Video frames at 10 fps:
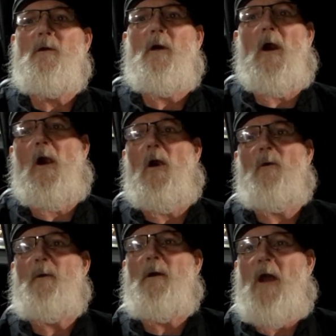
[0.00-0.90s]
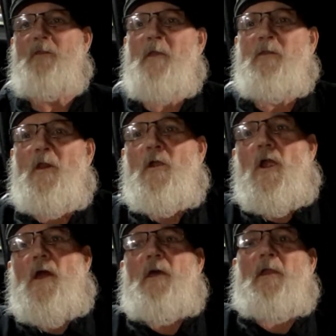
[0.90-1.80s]
Uh-oh. I think
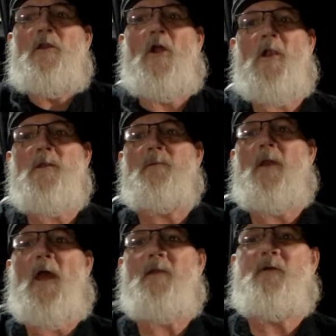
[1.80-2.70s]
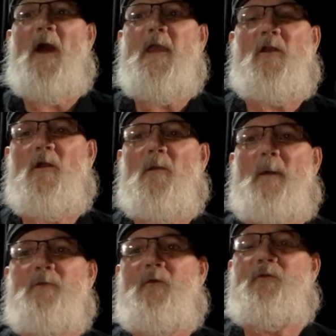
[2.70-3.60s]
Nerd and Tyke are
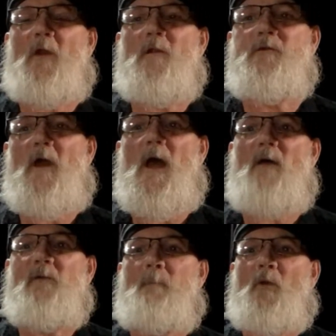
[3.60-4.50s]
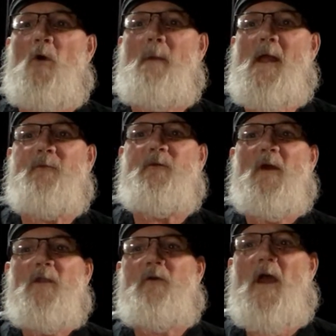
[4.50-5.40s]
about to start having a bromance.
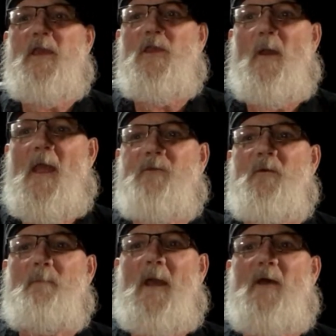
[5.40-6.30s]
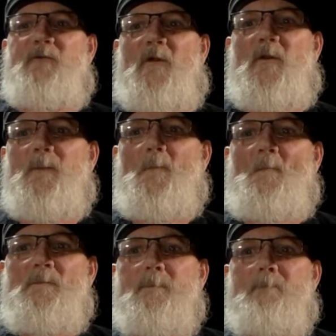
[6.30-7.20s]
Tyke, you handsome bastard.
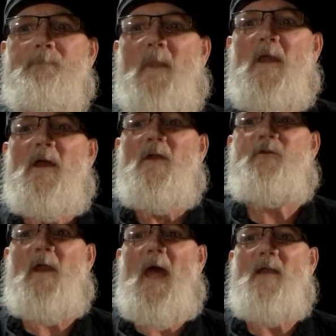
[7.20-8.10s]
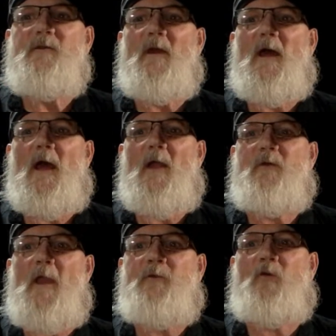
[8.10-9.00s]
Jeanette,
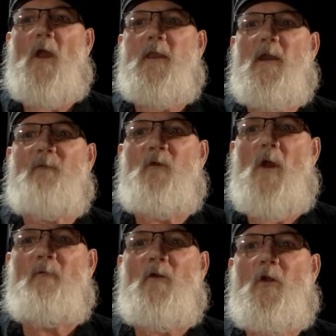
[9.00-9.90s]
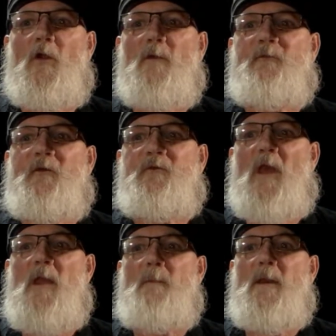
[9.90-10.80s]
Tyke Truckin', have you ever heard of the
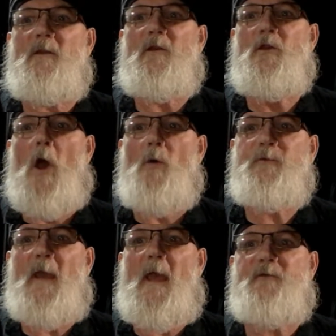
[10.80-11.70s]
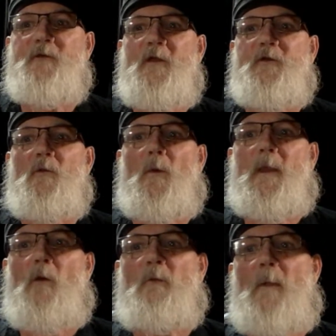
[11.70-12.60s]
statement, no taxation
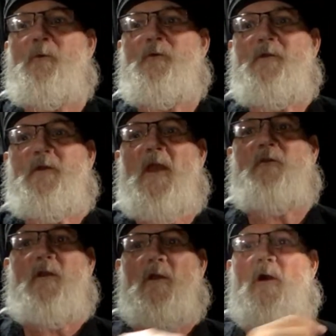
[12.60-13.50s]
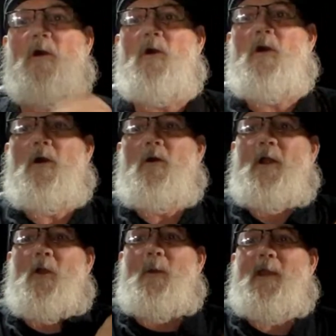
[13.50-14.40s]
without representation? Oh,
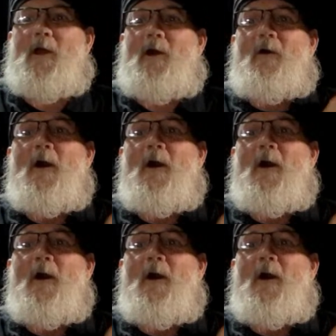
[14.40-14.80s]
here we go.